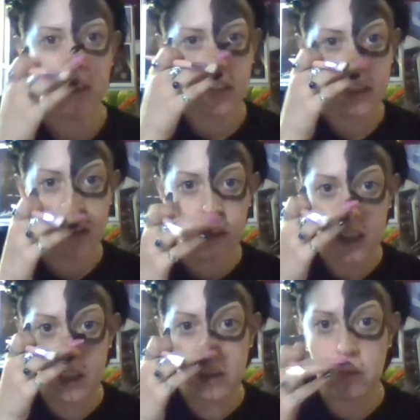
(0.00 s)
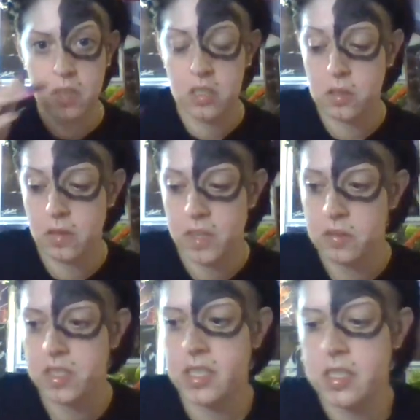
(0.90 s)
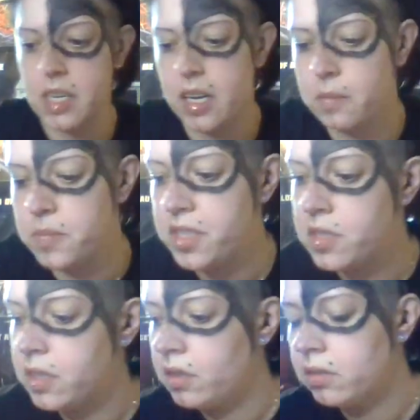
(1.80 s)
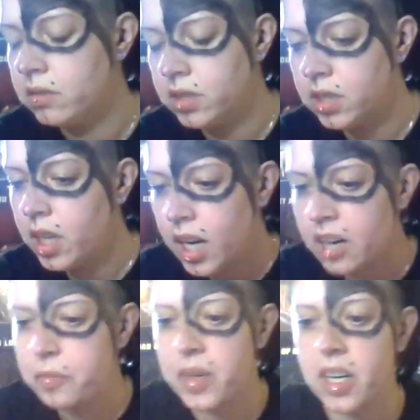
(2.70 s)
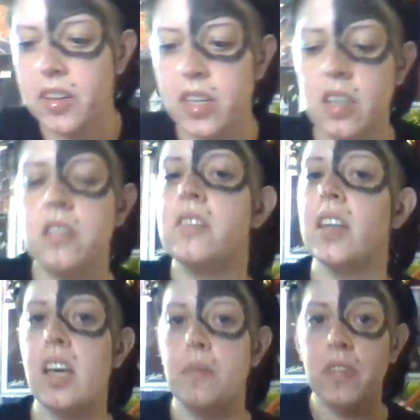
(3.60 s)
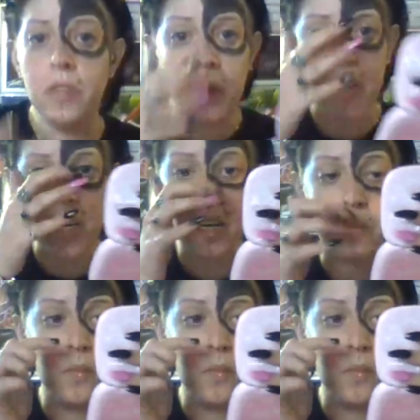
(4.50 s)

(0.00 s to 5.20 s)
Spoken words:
that they're not the only ones who have used these names. That there have been others that came before them,